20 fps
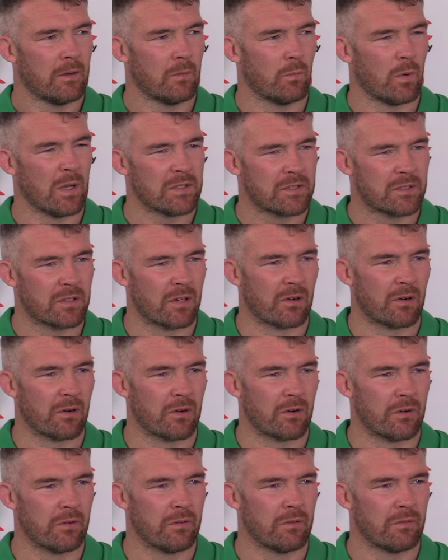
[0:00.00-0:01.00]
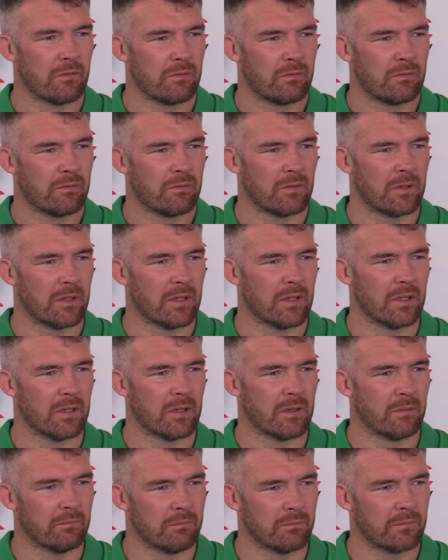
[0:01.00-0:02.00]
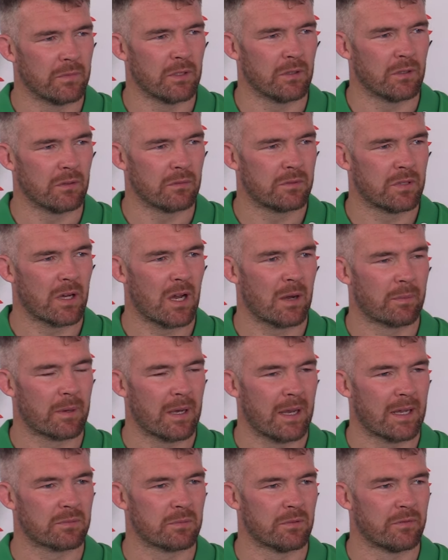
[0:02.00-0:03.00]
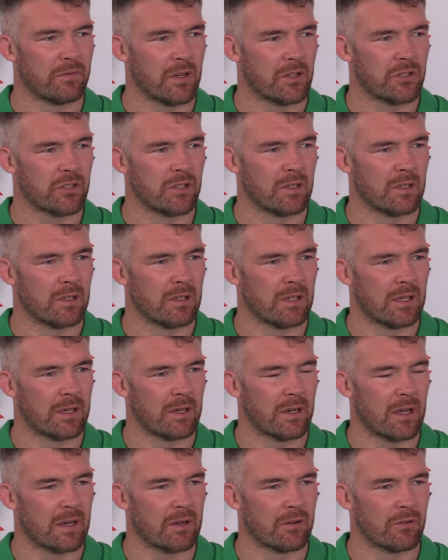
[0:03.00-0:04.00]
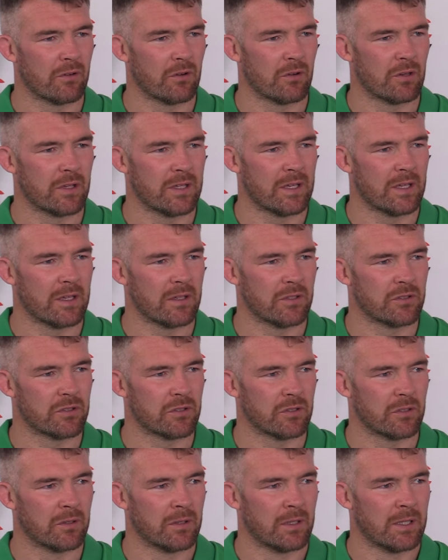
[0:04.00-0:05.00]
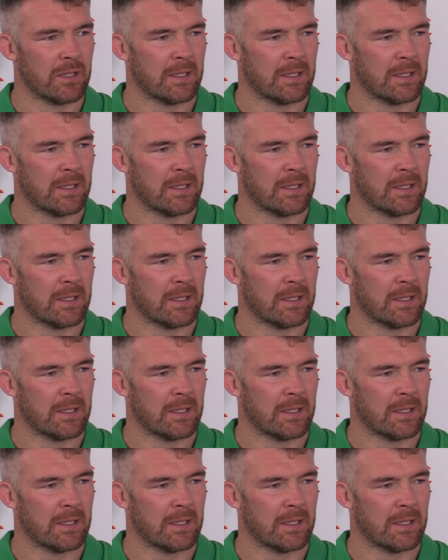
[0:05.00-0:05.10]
wants to learn, top class professional at an early age. So,